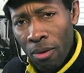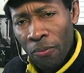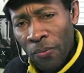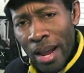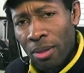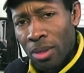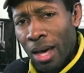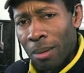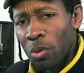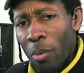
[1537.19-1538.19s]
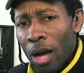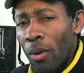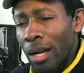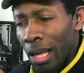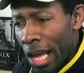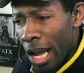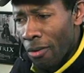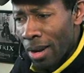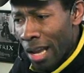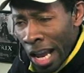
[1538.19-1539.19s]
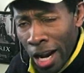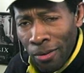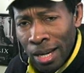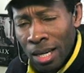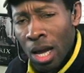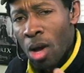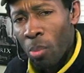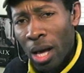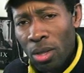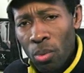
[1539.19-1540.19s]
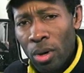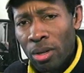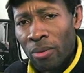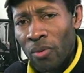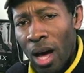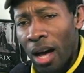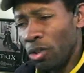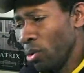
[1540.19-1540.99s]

Faith comes by what? Hearing, hearing by the word of God.